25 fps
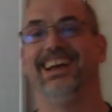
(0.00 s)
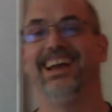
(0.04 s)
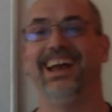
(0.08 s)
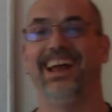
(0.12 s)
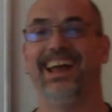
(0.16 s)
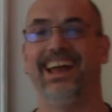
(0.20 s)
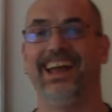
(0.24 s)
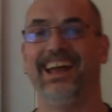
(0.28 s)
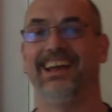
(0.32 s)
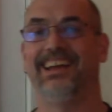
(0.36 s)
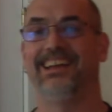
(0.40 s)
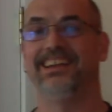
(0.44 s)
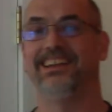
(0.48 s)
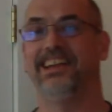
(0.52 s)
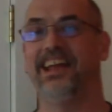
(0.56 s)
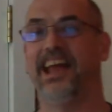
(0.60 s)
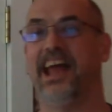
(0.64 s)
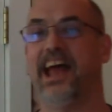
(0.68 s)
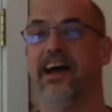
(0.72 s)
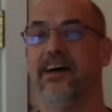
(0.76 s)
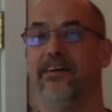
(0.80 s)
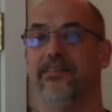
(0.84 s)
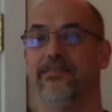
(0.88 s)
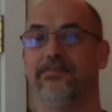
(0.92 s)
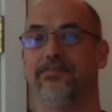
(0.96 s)
and
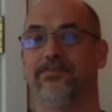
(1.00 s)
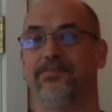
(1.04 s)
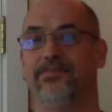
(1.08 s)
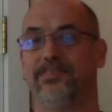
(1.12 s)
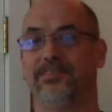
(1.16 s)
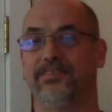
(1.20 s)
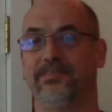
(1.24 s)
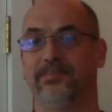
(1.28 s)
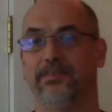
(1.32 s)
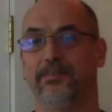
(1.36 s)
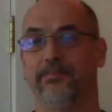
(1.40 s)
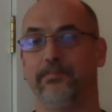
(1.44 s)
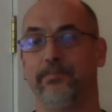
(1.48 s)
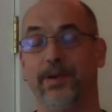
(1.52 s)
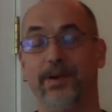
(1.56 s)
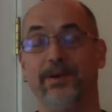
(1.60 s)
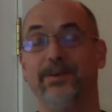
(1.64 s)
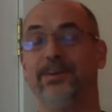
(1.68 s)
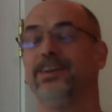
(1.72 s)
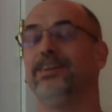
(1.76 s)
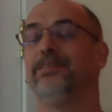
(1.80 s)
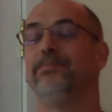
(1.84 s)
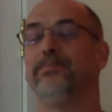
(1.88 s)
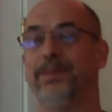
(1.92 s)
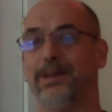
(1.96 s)
have
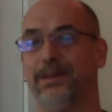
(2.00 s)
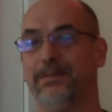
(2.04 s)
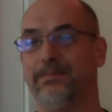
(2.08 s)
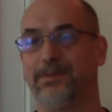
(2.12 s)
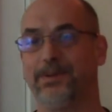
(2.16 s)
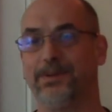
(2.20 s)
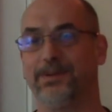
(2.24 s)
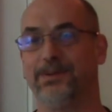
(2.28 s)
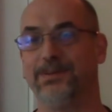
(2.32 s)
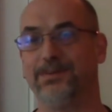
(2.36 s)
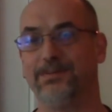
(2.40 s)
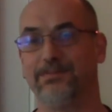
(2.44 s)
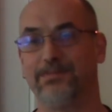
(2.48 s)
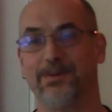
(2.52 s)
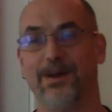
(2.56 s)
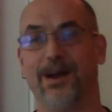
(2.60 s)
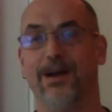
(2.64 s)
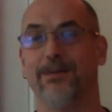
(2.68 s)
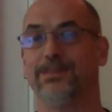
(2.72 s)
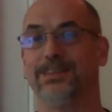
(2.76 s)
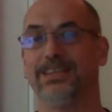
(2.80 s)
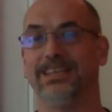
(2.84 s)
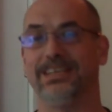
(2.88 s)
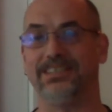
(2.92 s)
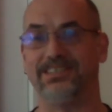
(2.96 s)
married people
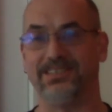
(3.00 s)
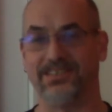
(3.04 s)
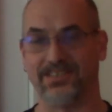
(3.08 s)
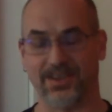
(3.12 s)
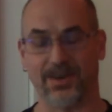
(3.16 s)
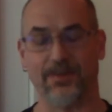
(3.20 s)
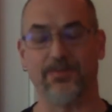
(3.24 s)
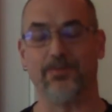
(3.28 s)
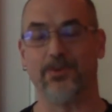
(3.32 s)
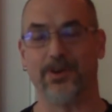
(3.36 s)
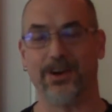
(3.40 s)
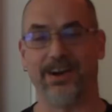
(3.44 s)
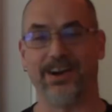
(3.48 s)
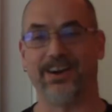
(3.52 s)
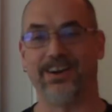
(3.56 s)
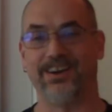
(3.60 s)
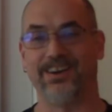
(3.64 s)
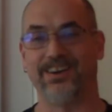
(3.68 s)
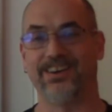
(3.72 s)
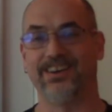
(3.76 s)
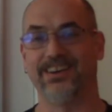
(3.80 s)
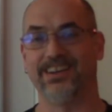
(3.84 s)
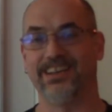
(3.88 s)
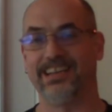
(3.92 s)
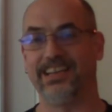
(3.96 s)
probably
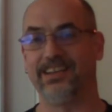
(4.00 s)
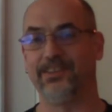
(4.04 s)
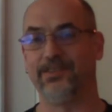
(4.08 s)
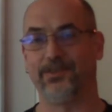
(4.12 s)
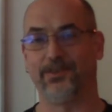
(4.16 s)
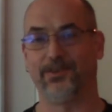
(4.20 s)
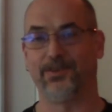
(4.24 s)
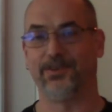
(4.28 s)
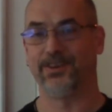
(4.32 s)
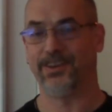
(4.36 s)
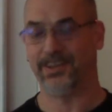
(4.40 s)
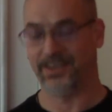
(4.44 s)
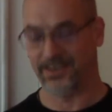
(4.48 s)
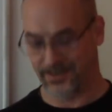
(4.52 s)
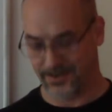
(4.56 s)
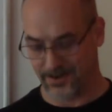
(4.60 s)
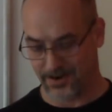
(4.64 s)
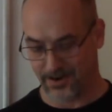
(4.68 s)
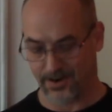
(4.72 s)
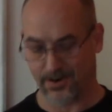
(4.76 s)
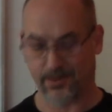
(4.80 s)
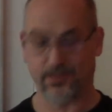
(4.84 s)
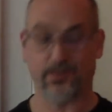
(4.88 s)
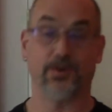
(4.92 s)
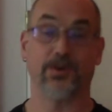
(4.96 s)
somewhere, either in
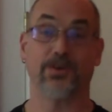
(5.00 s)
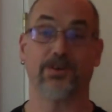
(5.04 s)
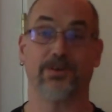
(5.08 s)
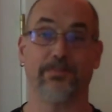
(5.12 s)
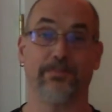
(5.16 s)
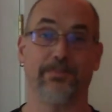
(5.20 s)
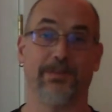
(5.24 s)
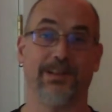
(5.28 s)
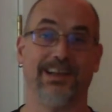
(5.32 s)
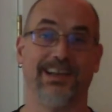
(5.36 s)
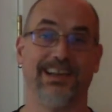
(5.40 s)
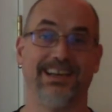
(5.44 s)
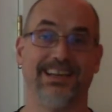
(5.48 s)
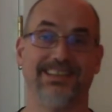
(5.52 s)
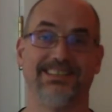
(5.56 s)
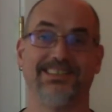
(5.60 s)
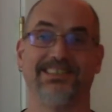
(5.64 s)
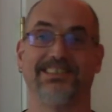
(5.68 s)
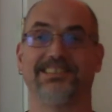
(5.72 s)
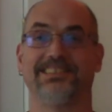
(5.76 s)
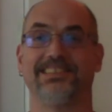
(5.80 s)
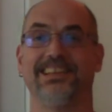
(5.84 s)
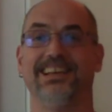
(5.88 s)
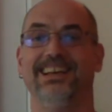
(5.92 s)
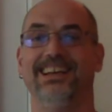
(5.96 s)
our
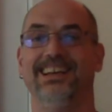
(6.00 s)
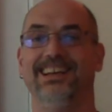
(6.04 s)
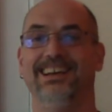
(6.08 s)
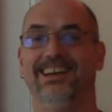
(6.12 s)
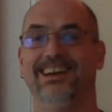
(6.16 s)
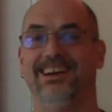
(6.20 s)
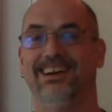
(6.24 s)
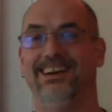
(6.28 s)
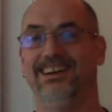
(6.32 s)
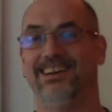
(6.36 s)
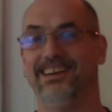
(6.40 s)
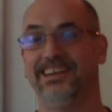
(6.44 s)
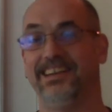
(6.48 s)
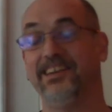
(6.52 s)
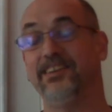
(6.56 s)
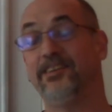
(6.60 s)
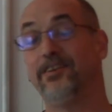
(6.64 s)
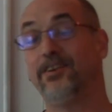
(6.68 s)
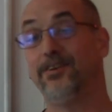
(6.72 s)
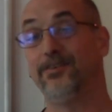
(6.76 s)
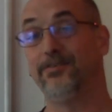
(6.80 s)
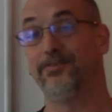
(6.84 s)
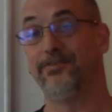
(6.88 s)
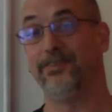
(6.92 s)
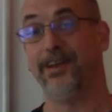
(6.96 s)
workplace, in
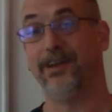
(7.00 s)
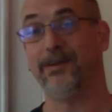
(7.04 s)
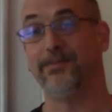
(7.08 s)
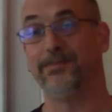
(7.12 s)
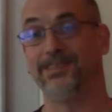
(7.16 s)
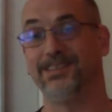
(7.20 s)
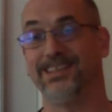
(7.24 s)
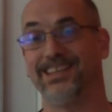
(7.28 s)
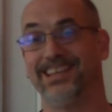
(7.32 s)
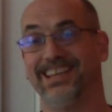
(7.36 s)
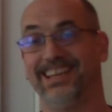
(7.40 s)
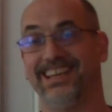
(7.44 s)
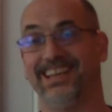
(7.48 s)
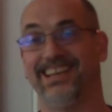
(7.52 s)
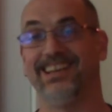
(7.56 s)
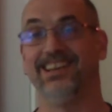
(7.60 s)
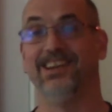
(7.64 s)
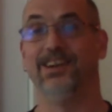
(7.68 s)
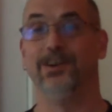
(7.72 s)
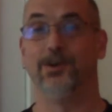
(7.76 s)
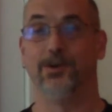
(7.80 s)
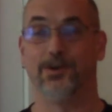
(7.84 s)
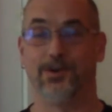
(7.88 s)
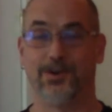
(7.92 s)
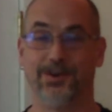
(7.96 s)
our family,
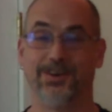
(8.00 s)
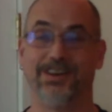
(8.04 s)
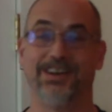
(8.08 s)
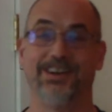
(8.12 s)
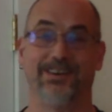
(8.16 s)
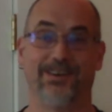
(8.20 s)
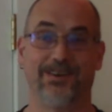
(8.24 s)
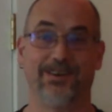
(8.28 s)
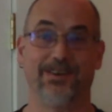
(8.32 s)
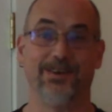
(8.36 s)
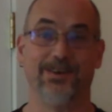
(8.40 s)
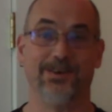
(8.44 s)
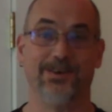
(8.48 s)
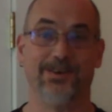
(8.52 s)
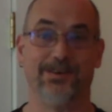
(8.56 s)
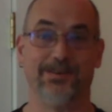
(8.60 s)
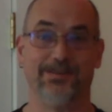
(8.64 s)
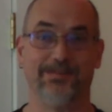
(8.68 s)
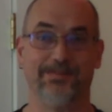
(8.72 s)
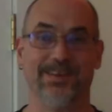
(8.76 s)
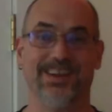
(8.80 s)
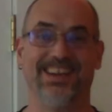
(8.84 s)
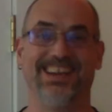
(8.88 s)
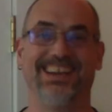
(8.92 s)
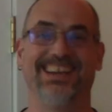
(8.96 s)
or in our home.